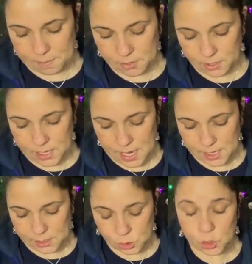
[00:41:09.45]
Creating a
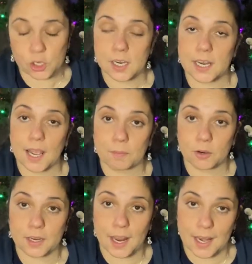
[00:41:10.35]
tree. I'm
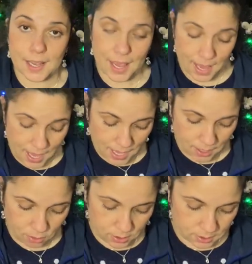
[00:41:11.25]
creating a
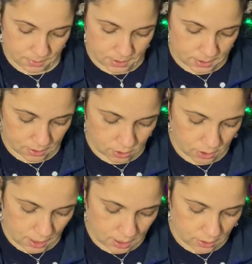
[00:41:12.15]
Christmas cookie
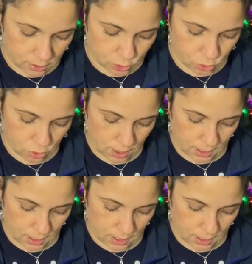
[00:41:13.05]
cutter tree.